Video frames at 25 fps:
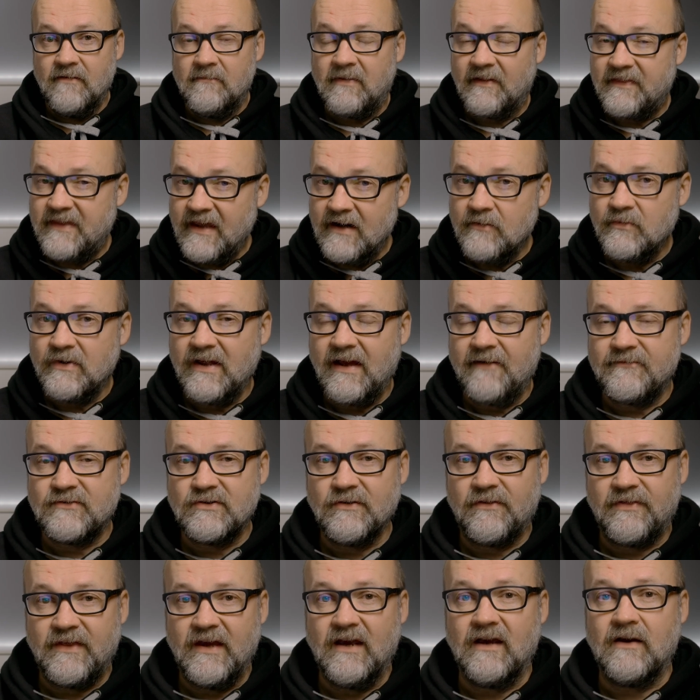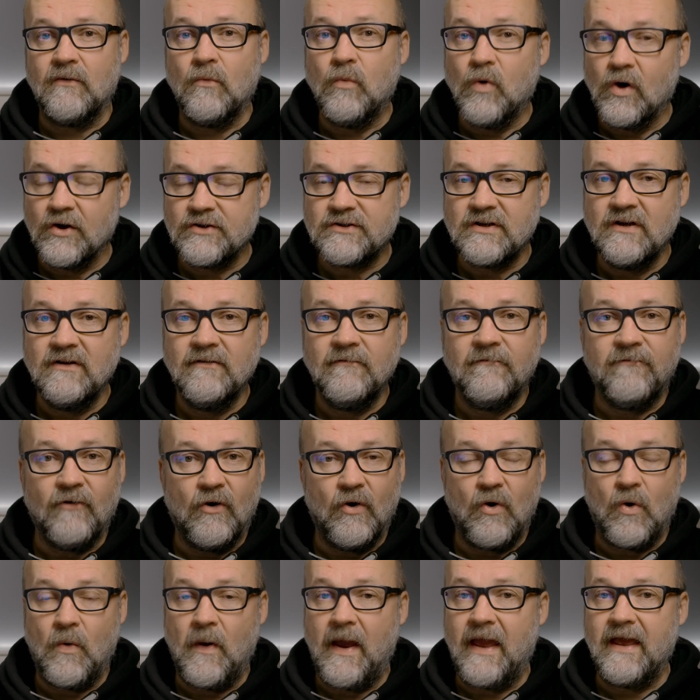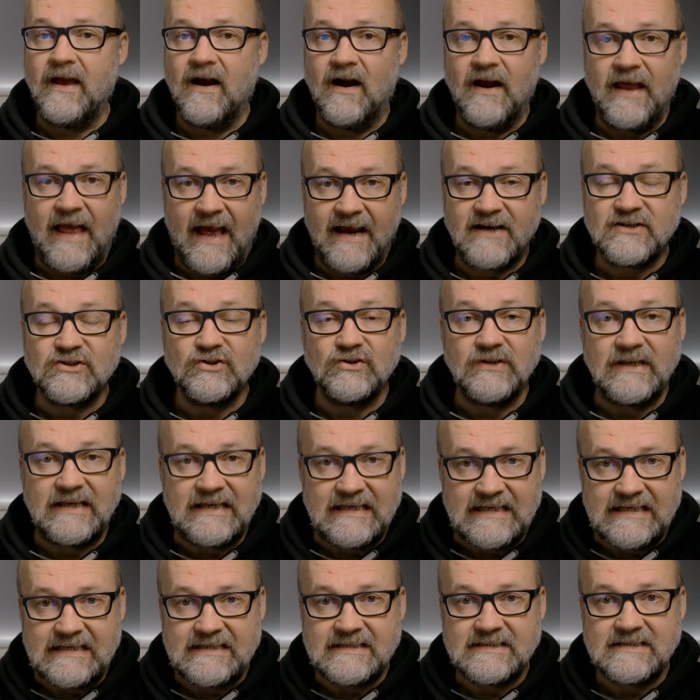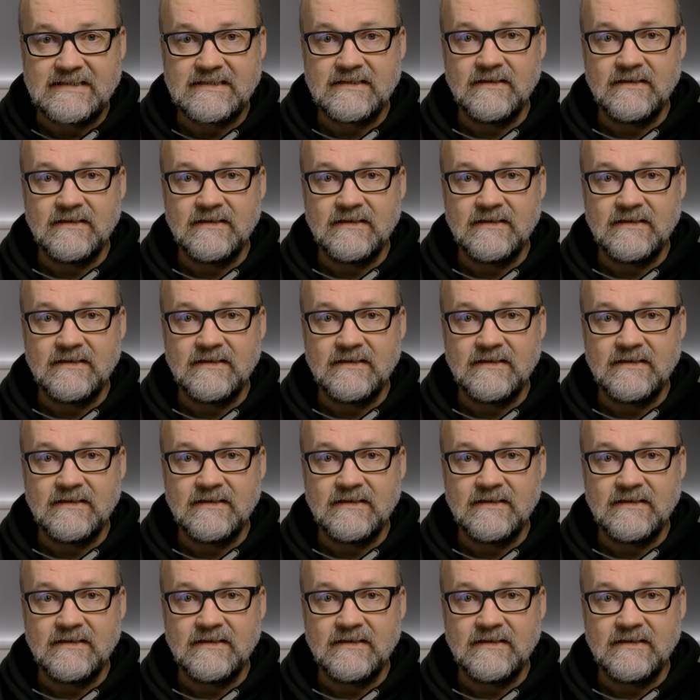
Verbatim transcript: But then we have to think what photo AI actually is